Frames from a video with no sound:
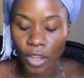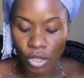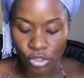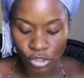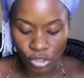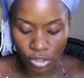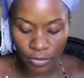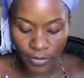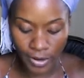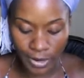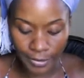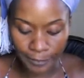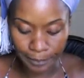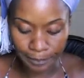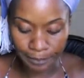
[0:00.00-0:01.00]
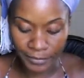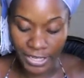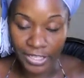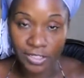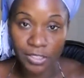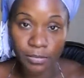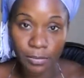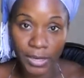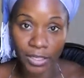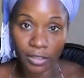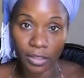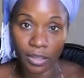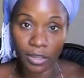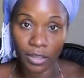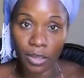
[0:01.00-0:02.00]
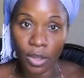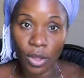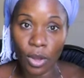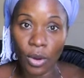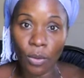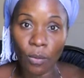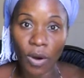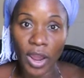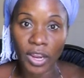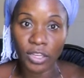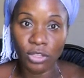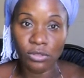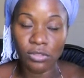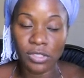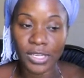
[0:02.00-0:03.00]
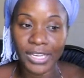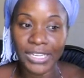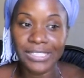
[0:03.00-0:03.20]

So that's mainly why I used it.